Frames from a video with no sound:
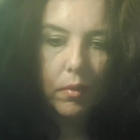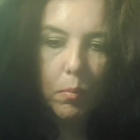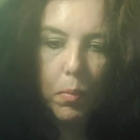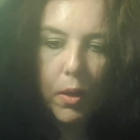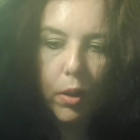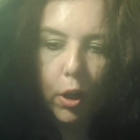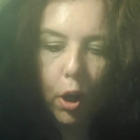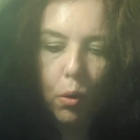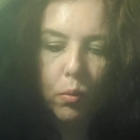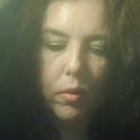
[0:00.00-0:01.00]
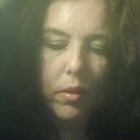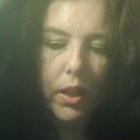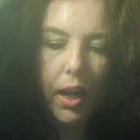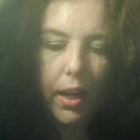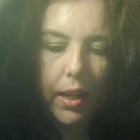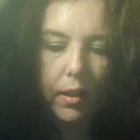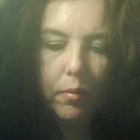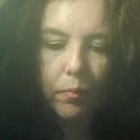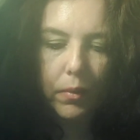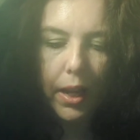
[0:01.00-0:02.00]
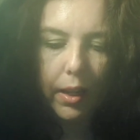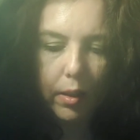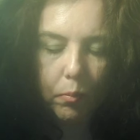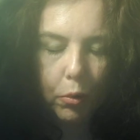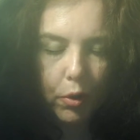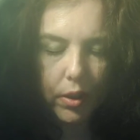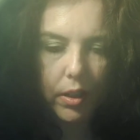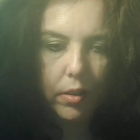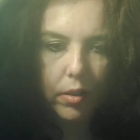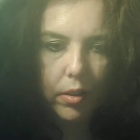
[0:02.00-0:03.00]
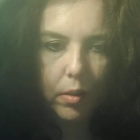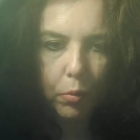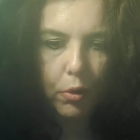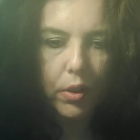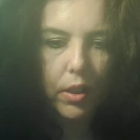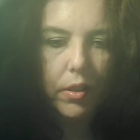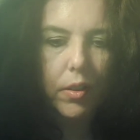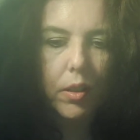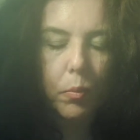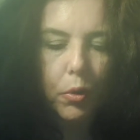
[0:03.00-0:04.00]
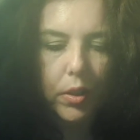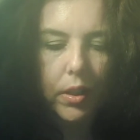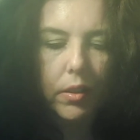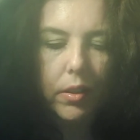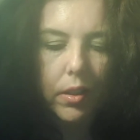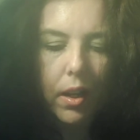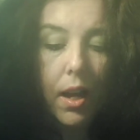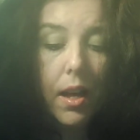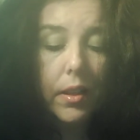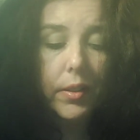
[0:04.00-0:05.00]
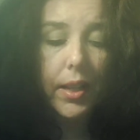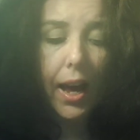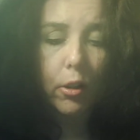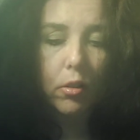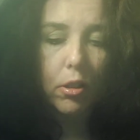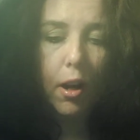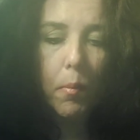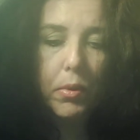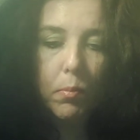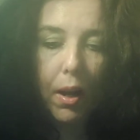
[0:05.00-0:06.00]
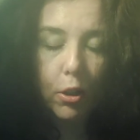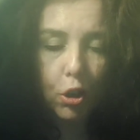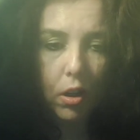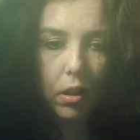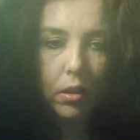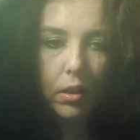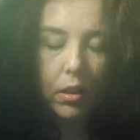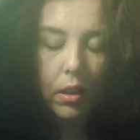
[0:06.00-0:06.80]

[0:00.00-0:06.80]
be the goat that I am and persist, persist, persist. Saturn tops my chart.